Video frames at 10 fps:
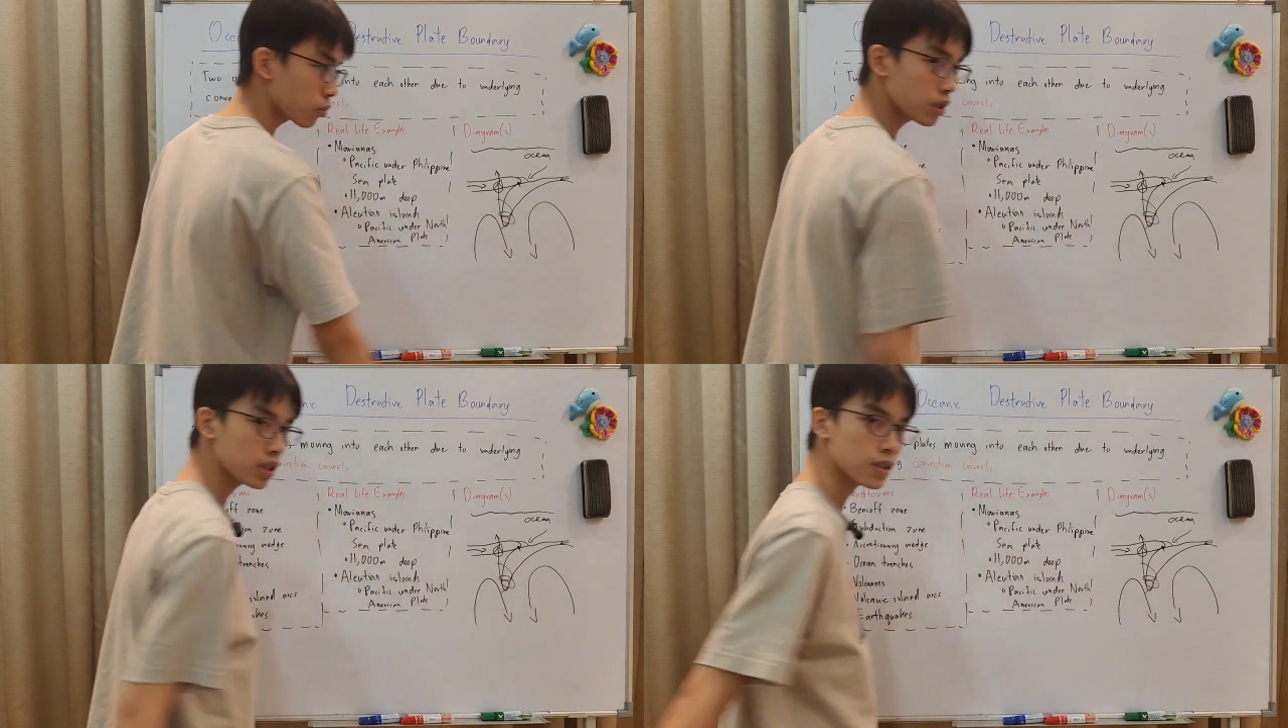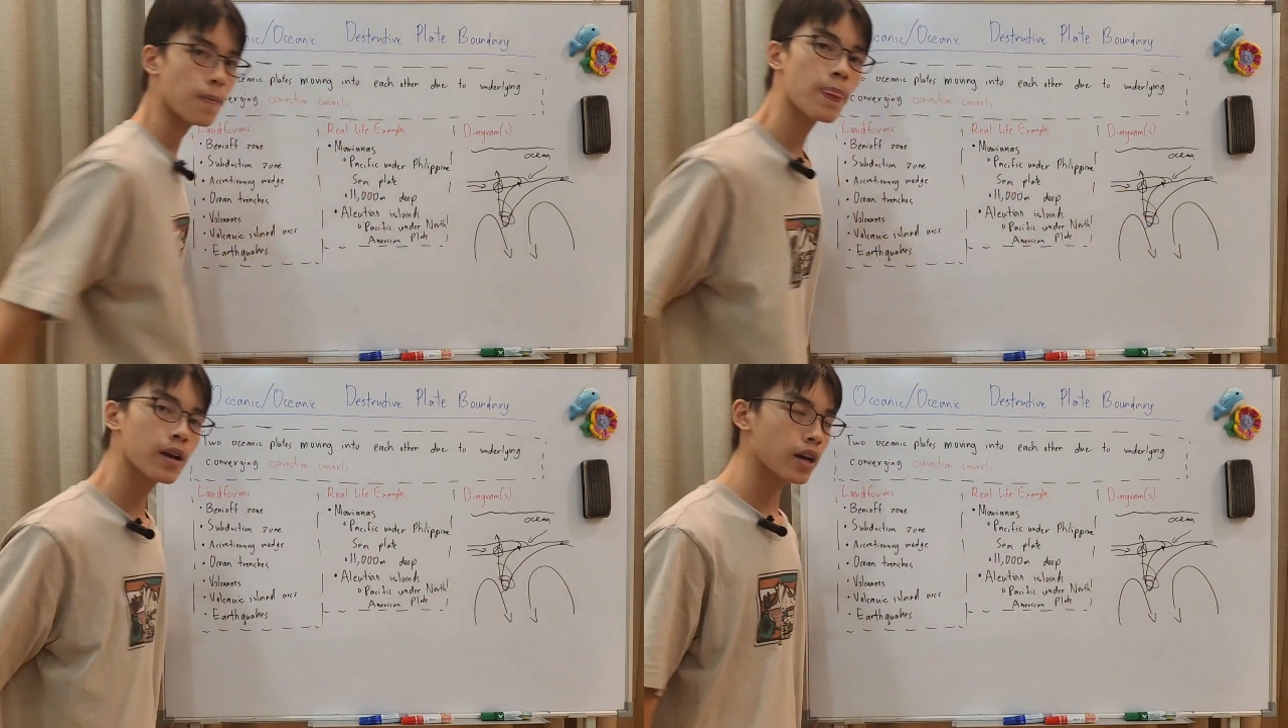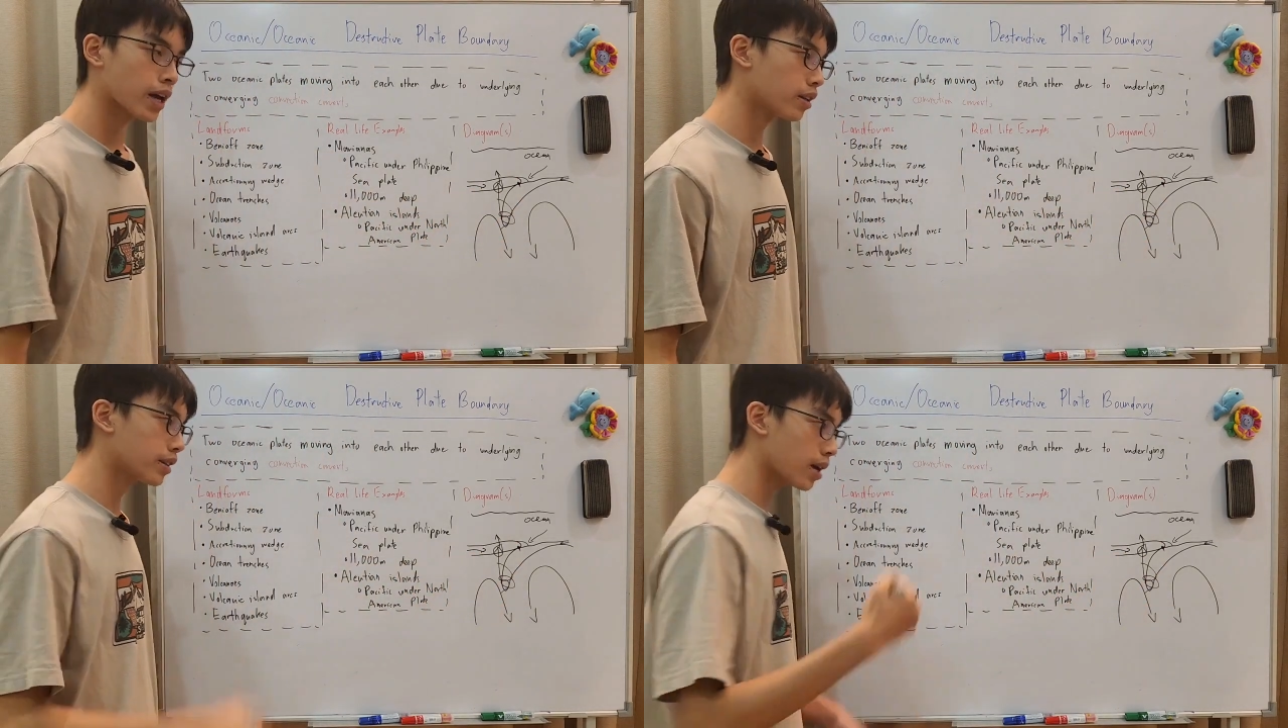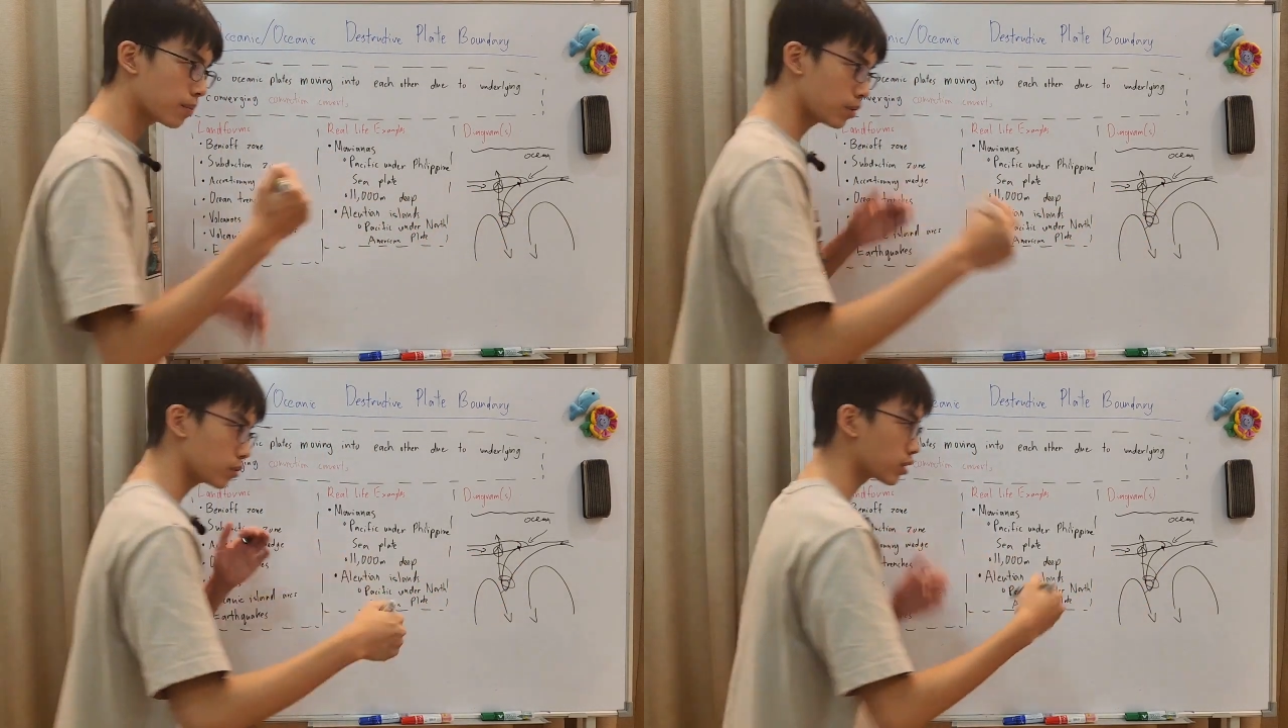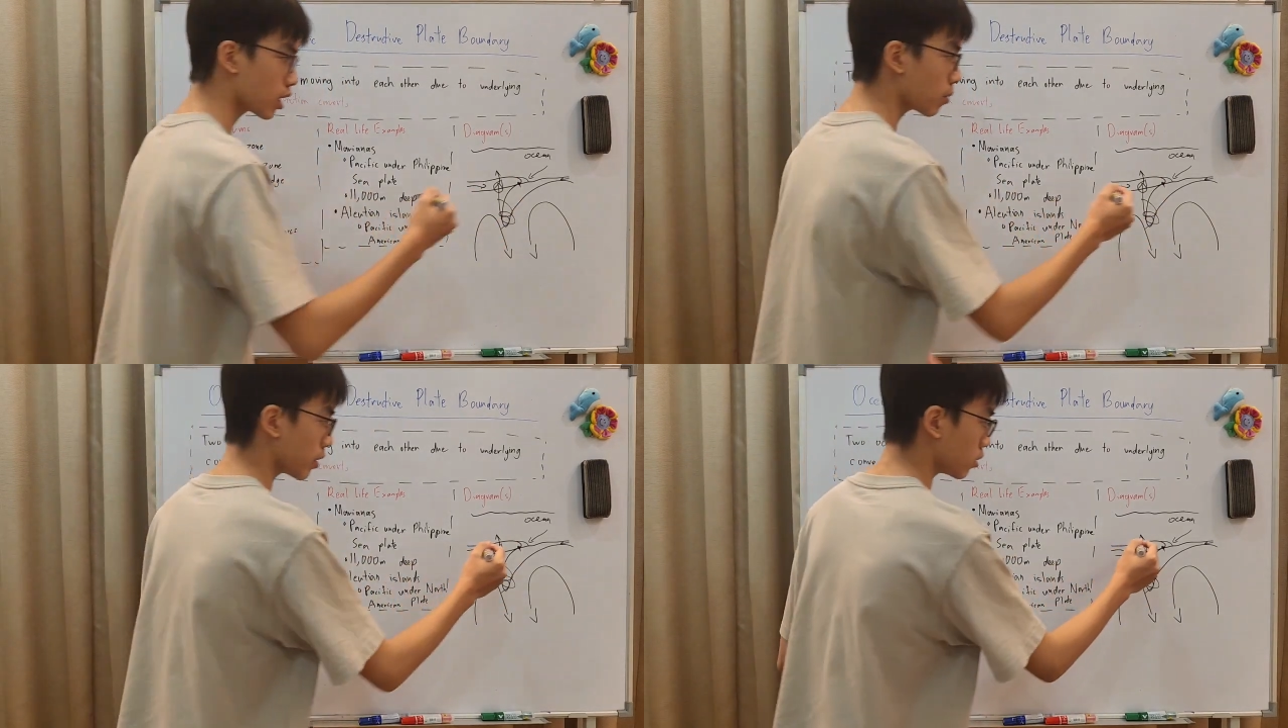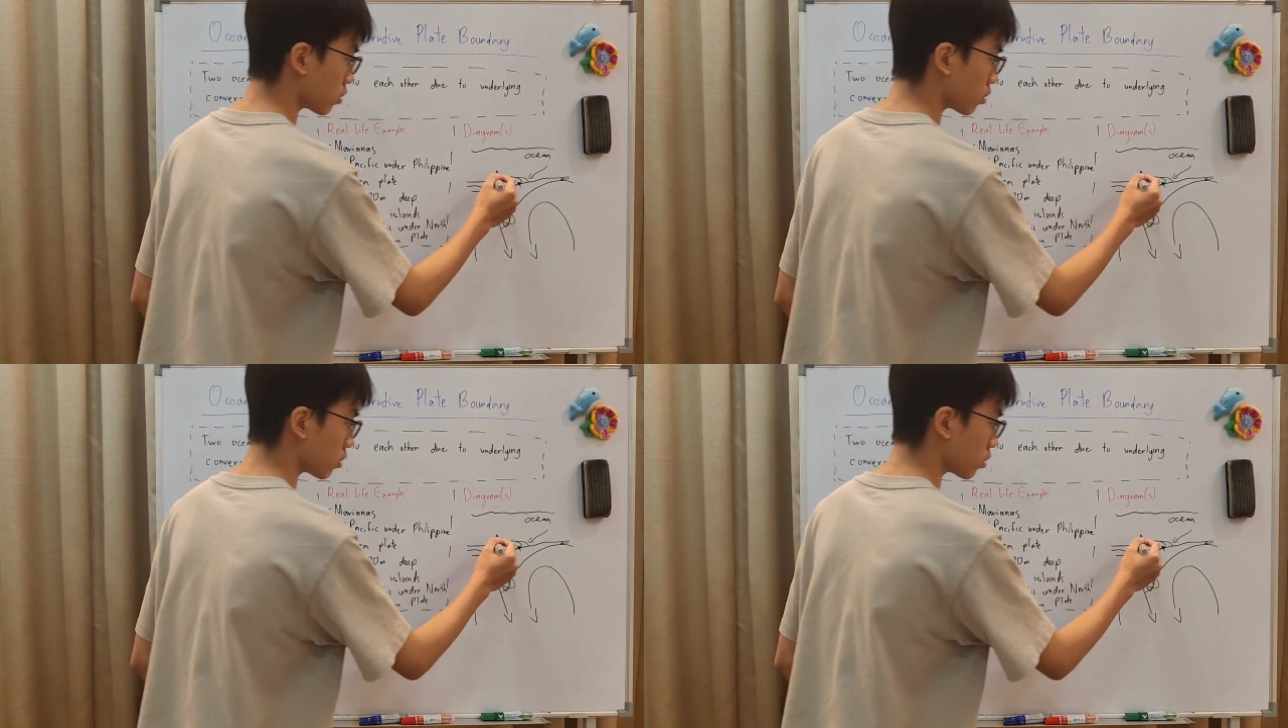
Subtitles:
upwards, and that builds up